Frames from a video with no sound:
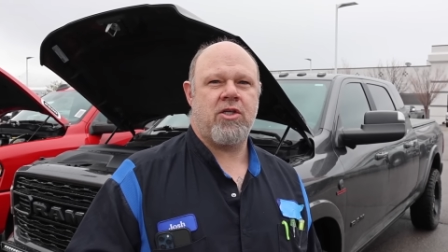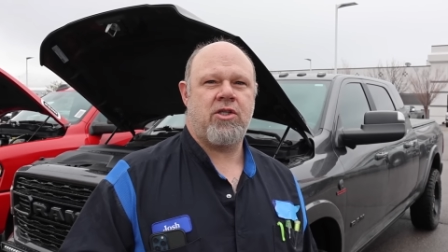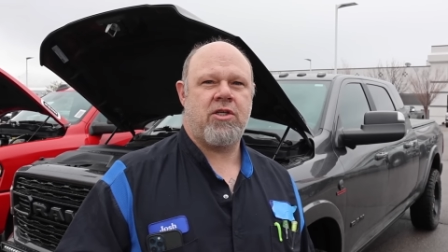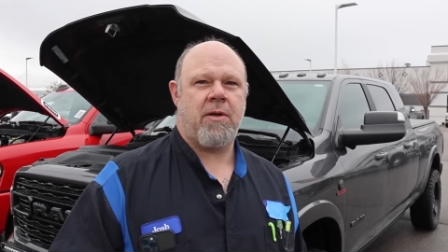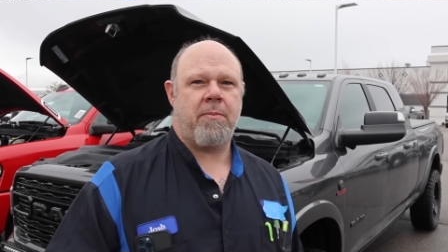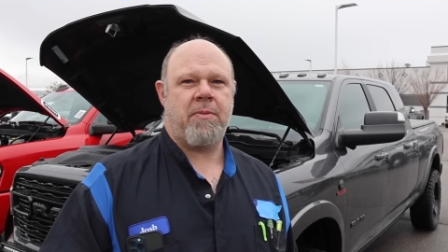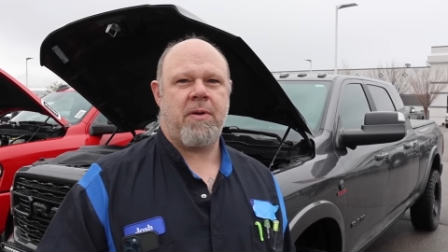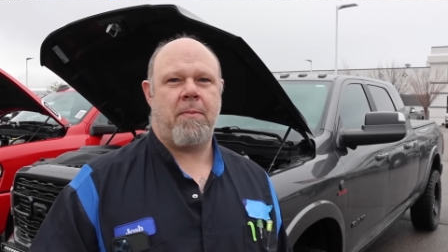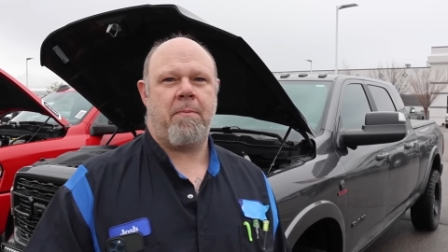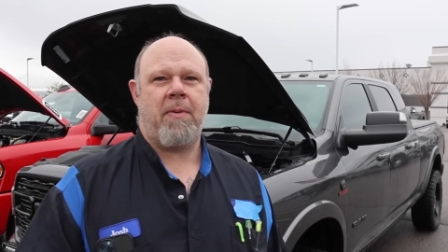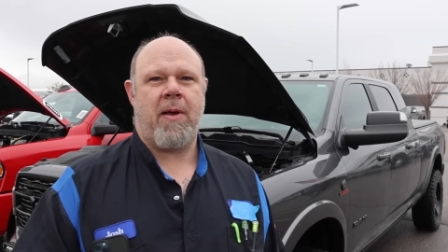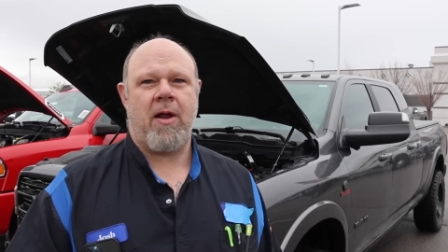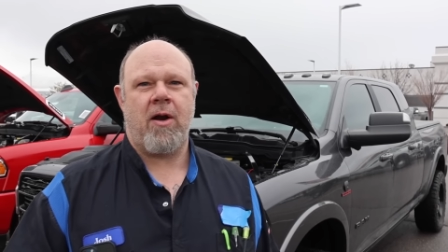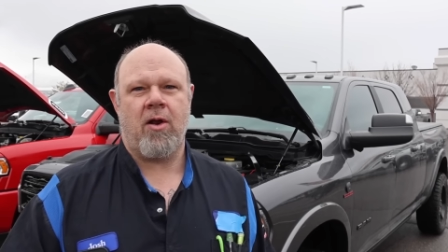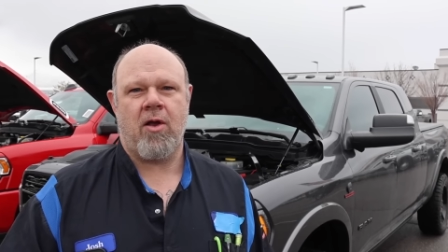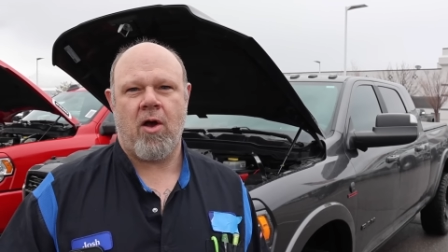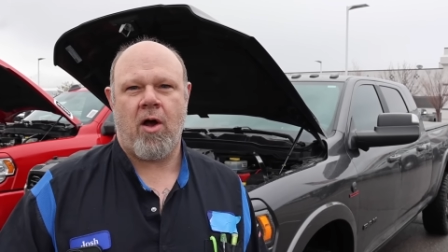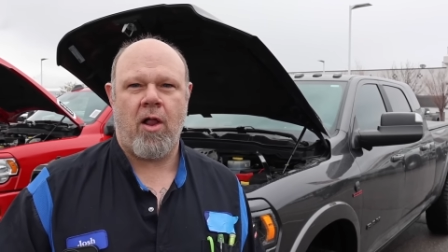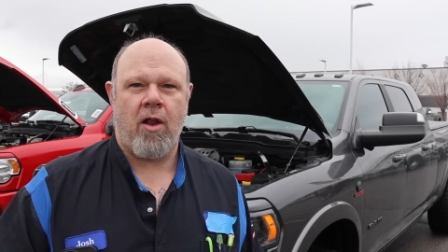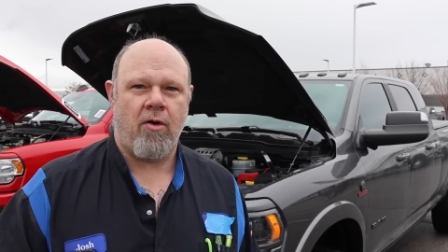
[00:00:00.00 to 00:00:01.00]
shipped up out
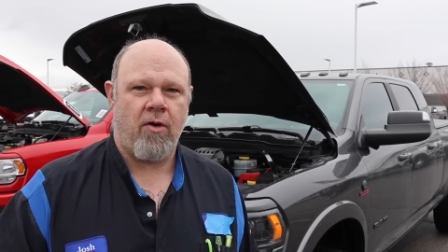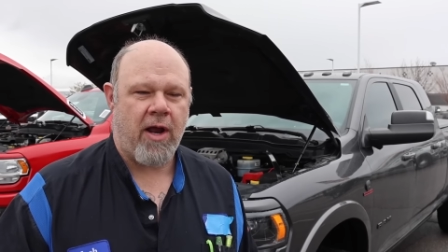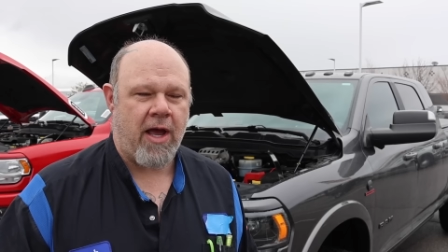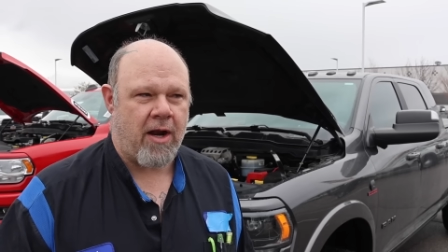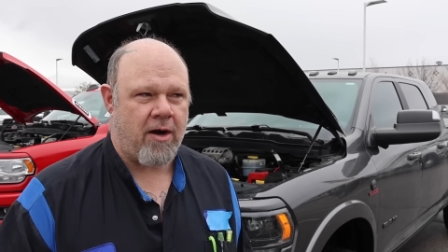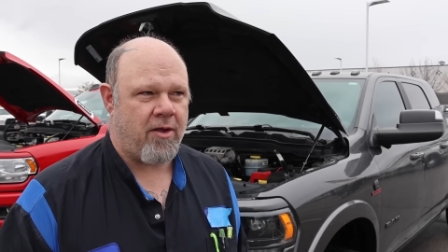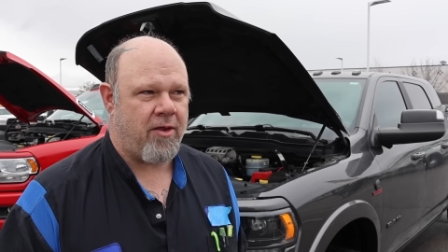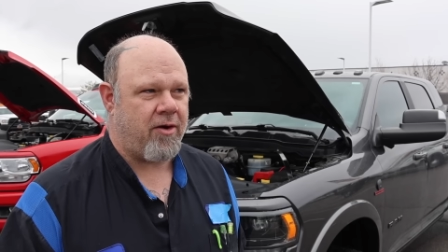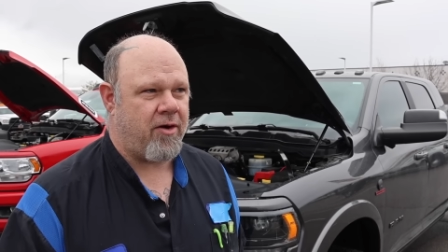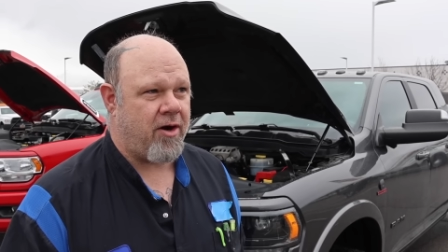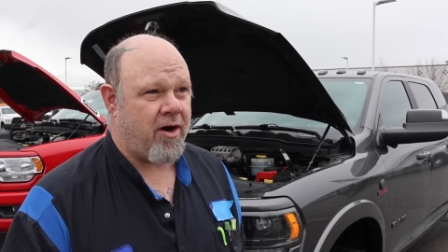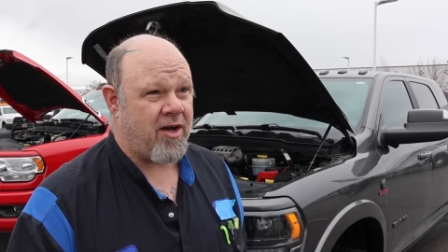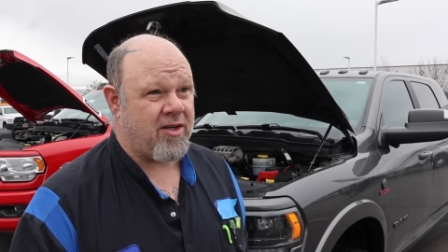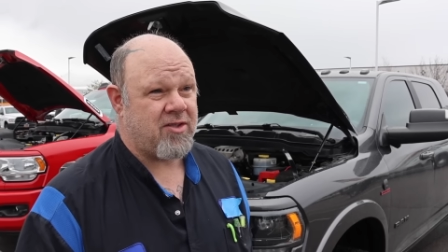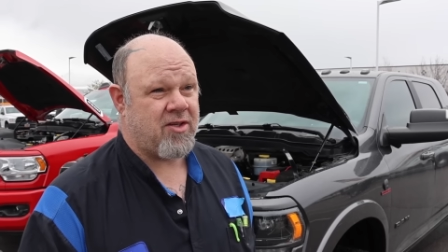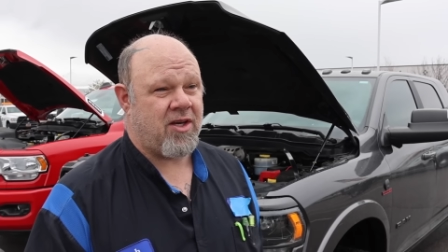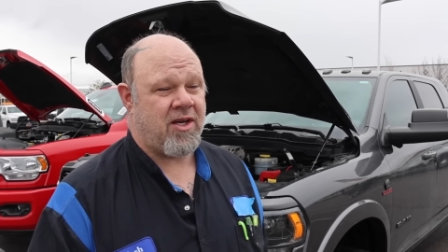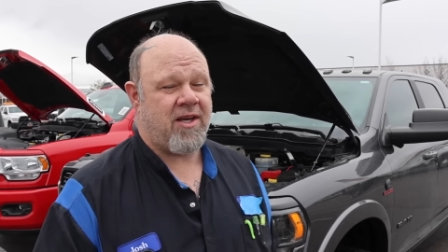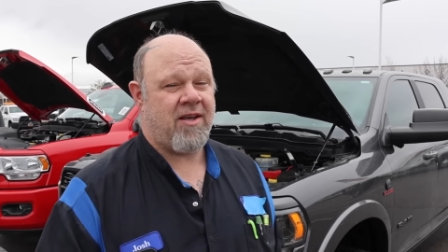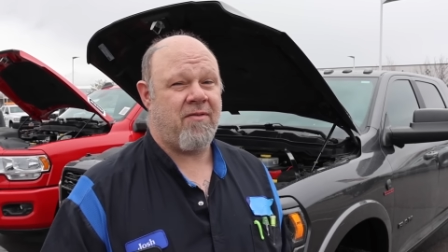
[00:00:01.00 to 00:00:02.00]
of Colorado that are
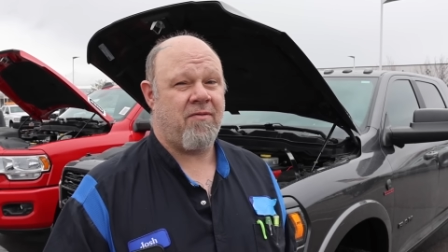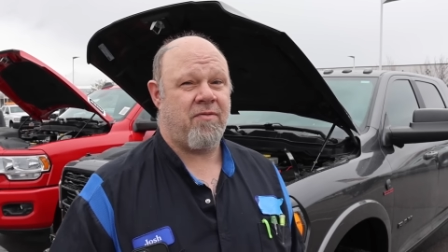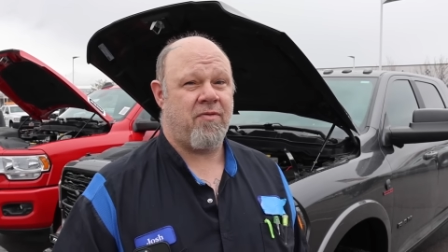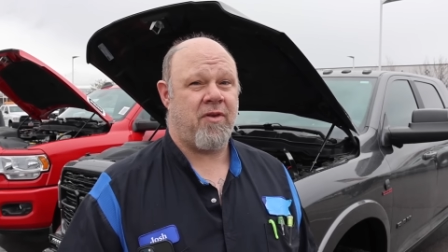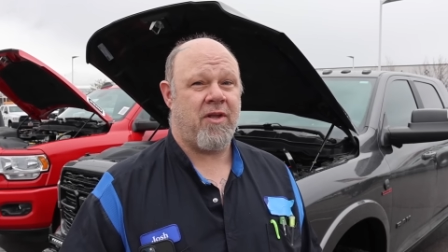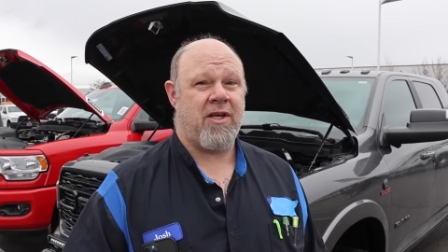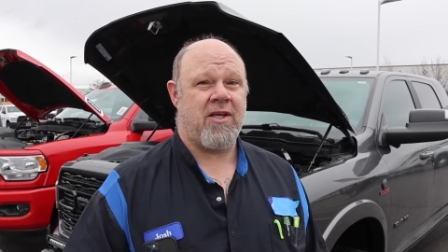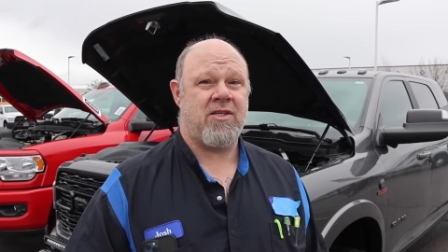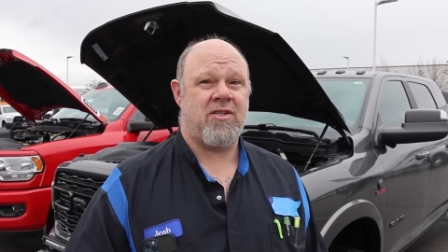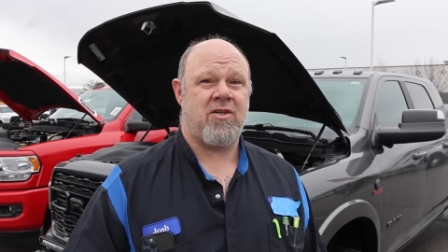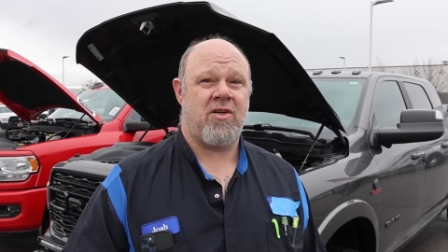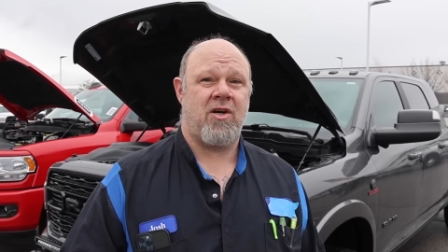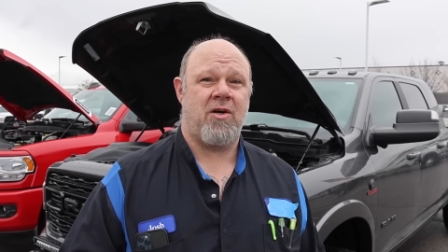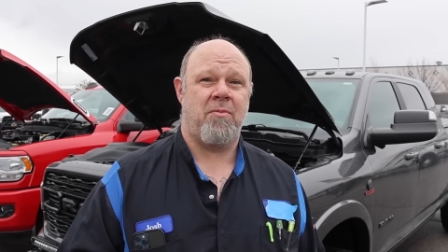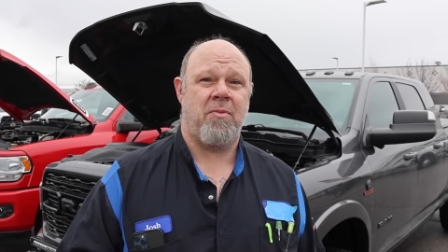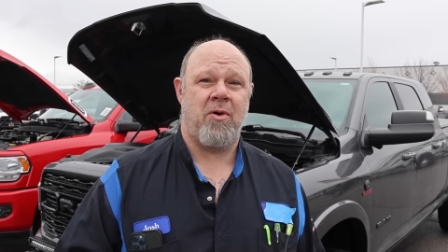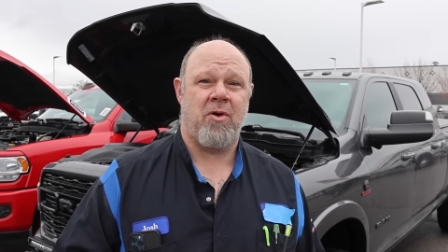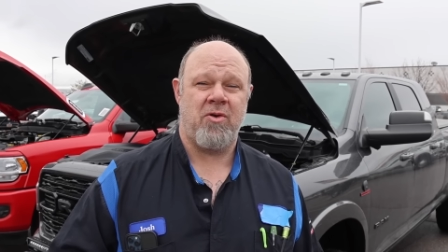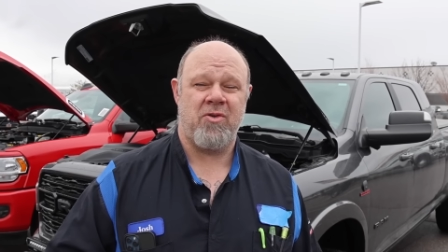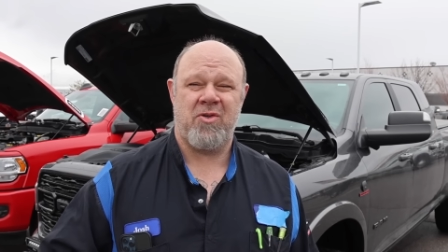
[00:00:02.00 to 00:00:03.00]
also getting fleece
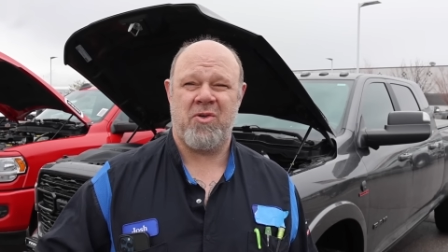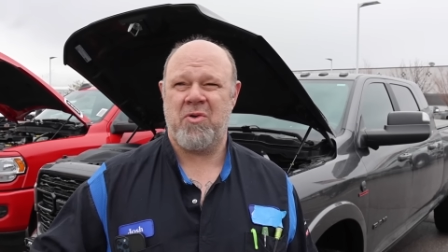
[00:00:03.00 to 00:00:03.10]
turbos,